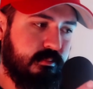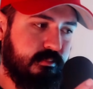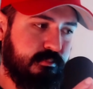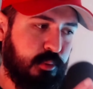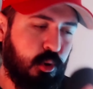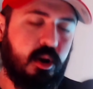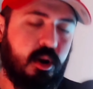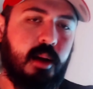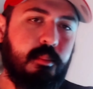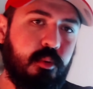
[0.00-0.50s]

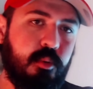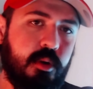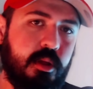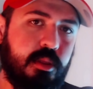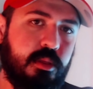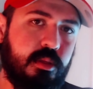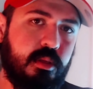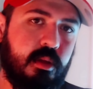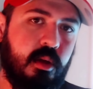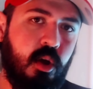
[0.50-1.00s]
put up
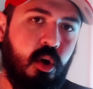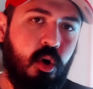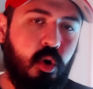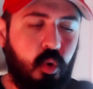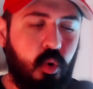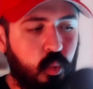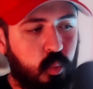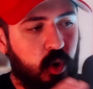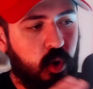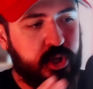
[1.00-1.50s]
with
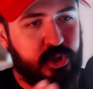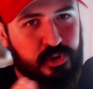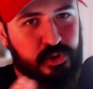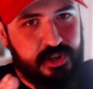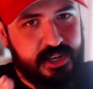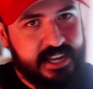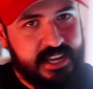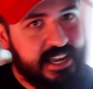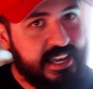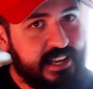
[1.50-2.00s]
or what you
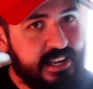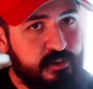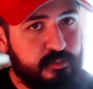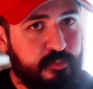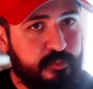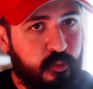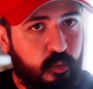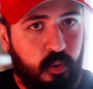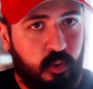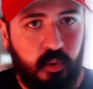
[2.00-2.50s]
need it
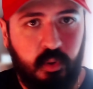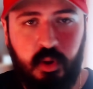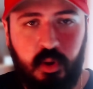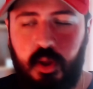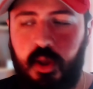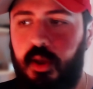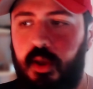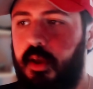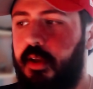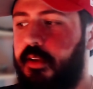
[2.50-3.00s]
for.
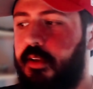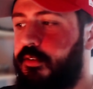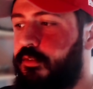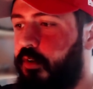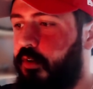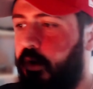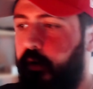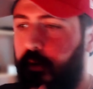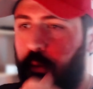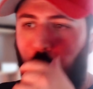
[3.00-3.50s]

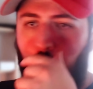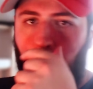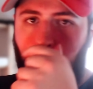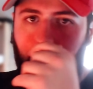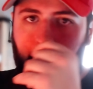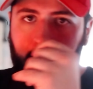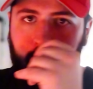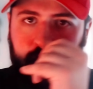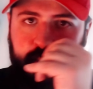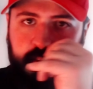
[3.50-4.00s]
So
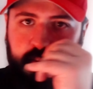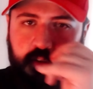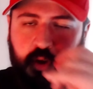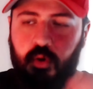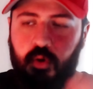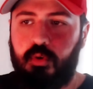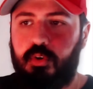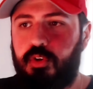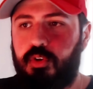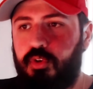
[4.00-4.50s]
I
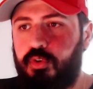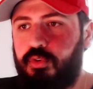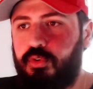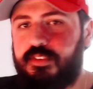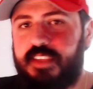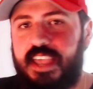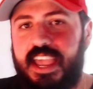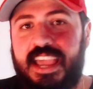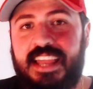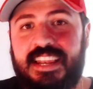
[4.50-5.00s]
don't
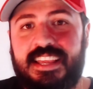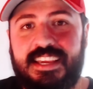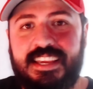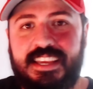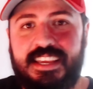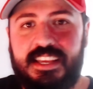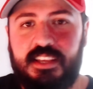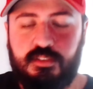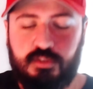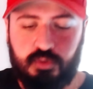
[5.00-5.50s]
use
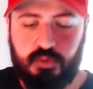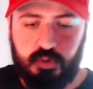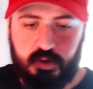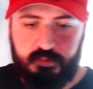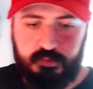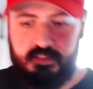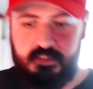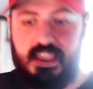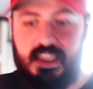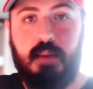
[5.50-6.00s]
any sort
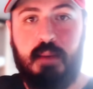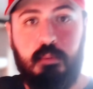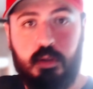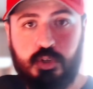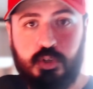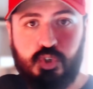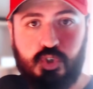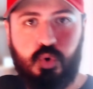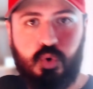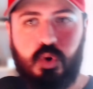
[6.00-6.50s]
of
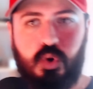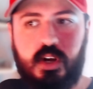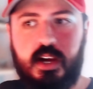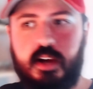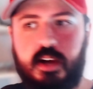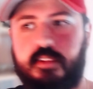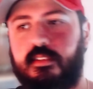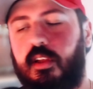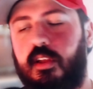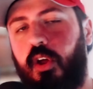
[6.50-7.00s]
tablet
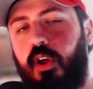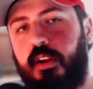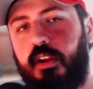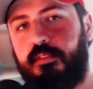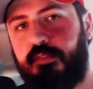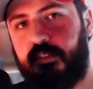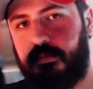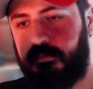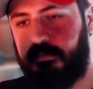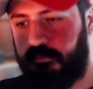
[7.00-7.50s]
shortcuts. A lot
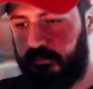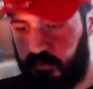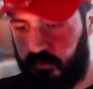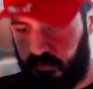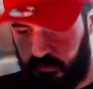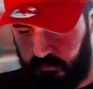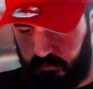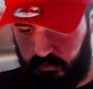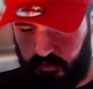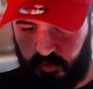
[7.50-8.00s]
of
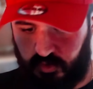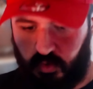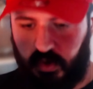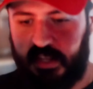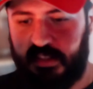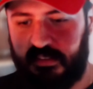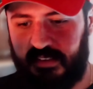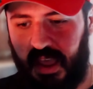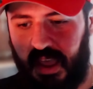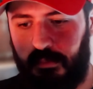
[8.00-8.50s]

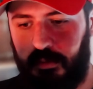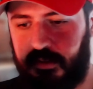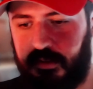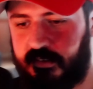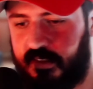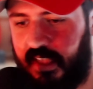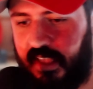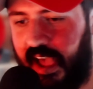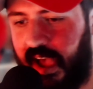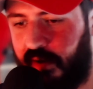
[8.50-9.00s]
screen
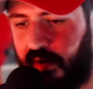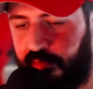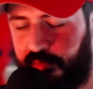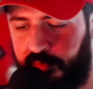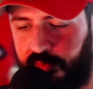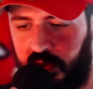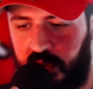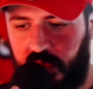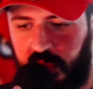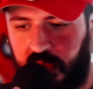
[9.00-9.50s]
tablets
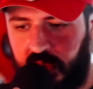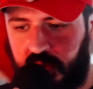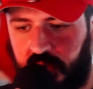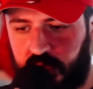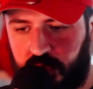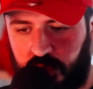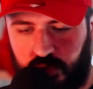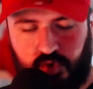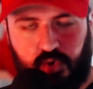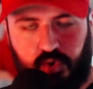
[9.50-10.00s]
have
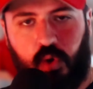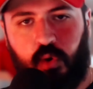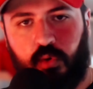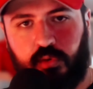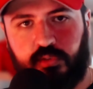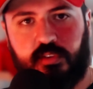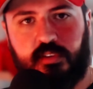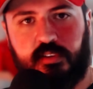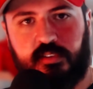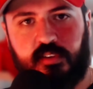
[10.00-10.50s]

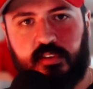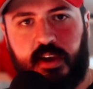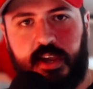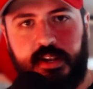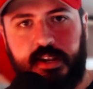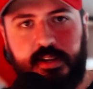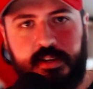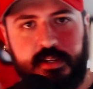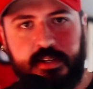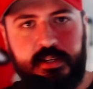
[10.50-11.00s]
controls on the
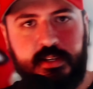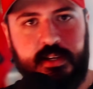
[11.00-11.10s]
side,